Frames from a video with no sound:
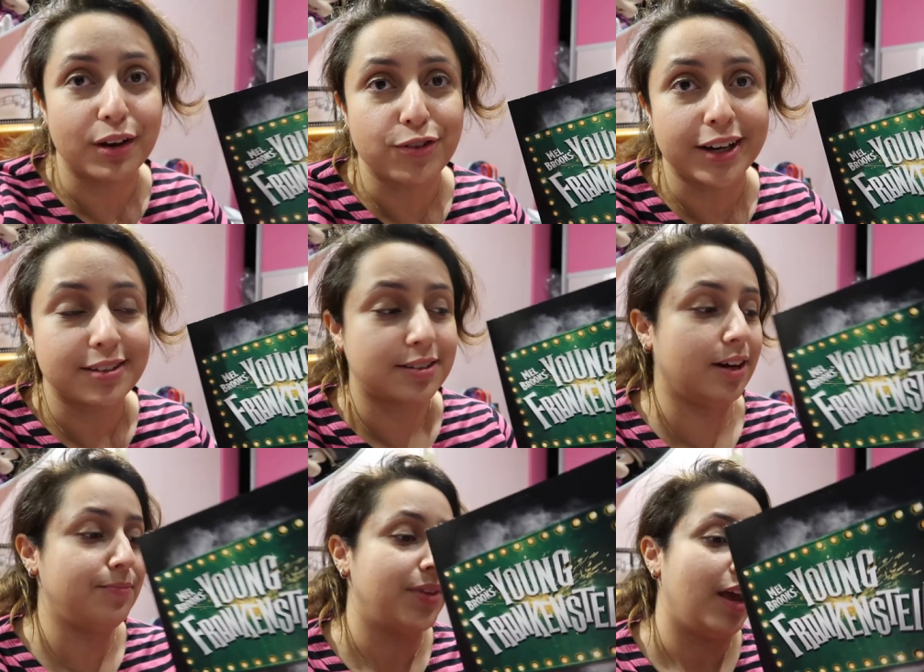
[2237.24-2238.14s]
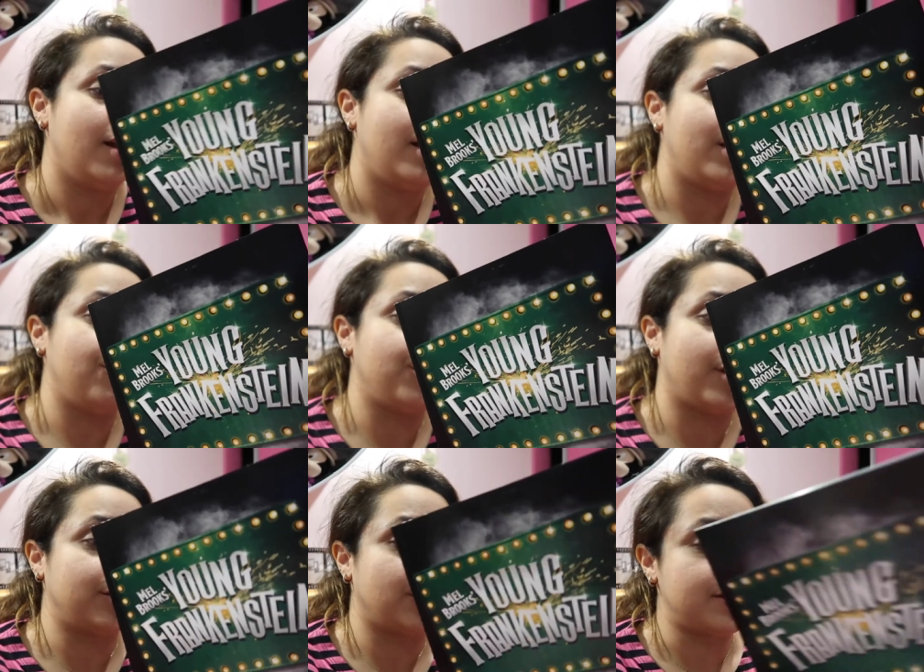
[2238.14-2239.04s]
Young Frankenstein if you
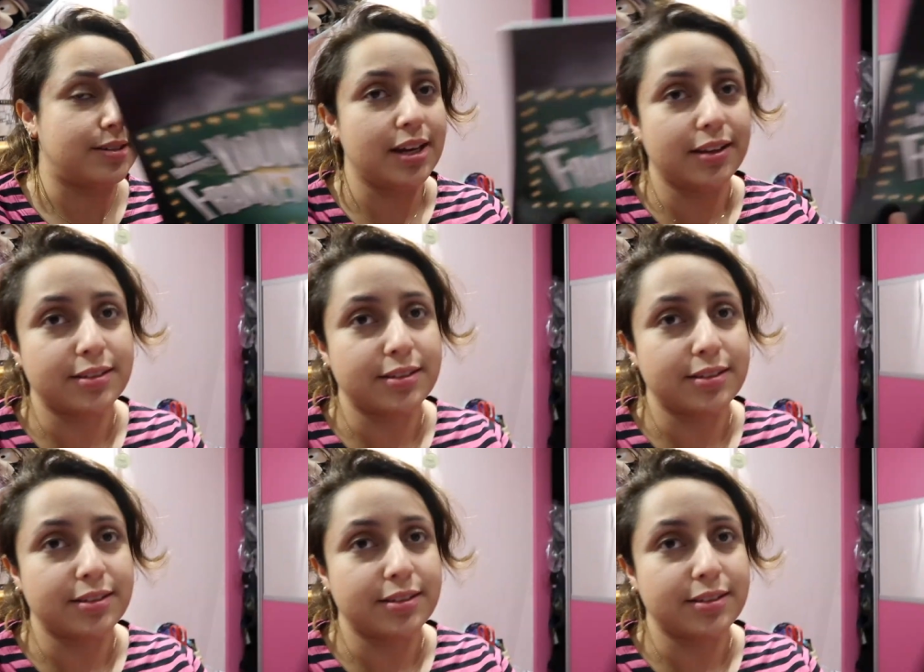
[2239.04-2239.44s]
can go and see it.